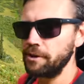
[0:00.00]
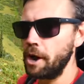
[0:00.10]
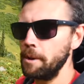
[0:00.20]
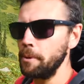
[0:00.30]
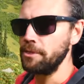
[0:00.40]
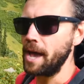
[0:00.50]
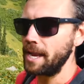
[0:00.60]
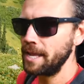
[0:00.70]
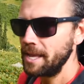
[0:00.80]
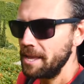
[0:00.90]
forgot about
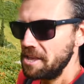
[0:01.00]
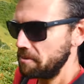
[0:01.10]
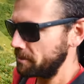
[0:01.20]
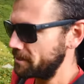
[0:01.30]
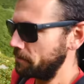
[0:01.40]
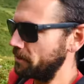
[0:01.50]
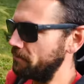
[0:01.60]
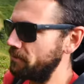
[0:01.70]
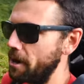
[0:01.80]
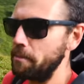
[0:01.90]
that. It's
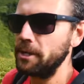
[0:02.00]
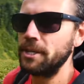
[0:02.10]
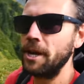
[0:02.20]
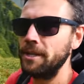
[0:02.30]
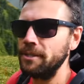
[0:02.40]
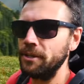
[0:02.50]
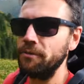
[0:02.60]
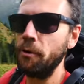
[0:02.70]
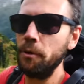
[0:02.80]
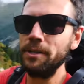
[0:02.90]
something very much to look
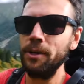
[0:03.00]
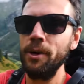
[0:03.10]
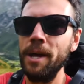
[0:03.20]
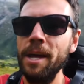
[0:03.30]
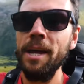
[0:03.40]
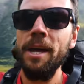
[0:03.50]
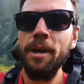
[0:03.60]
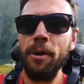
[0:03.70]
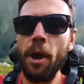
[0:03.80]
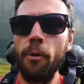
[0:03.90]
forward to.
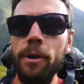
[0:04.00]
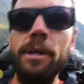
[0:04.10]
Here we go.